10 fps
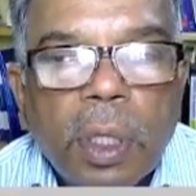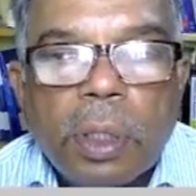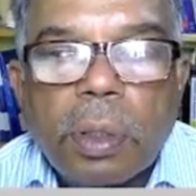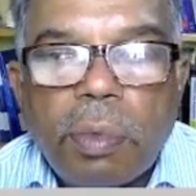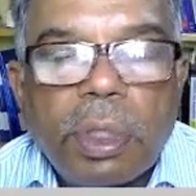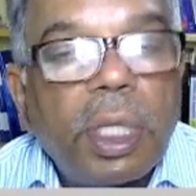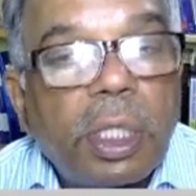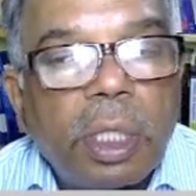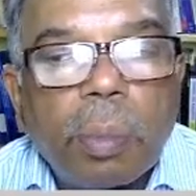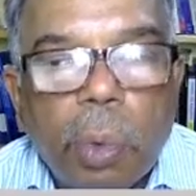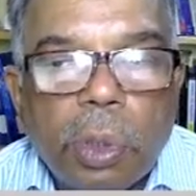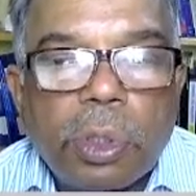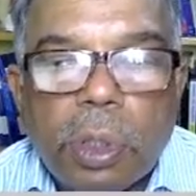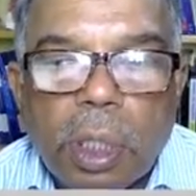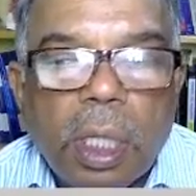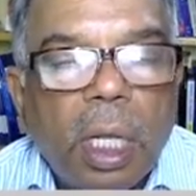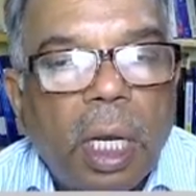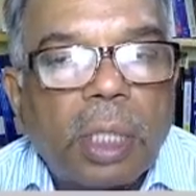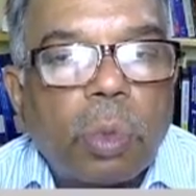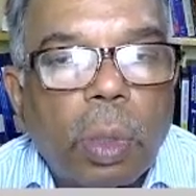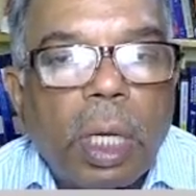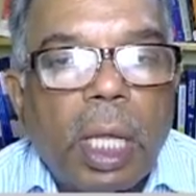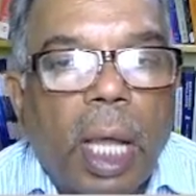So with these inputs, let's quickly